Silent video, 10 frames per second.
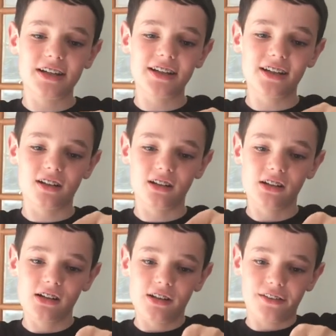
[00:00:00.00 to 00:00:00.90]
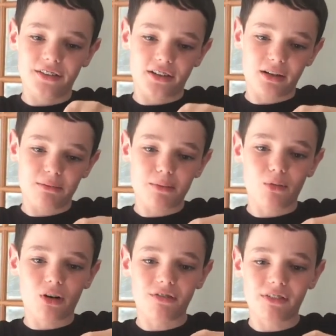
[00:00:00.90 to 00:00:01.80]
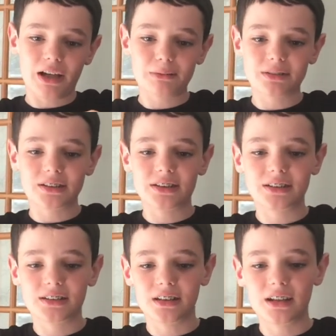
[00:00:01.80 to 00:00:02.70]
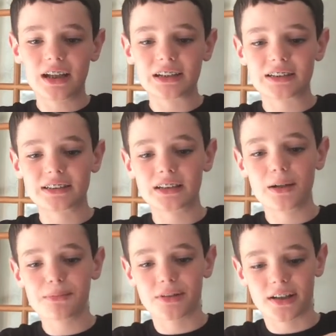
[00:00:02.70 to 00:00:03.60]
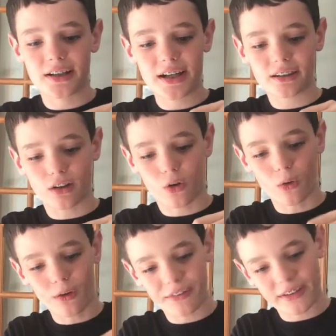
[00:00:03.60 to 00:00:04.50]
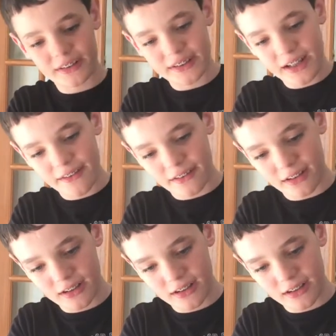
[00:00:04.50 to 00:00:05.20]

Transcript: here, there are going to be more flaps since it's the last step to connect the whole thing together.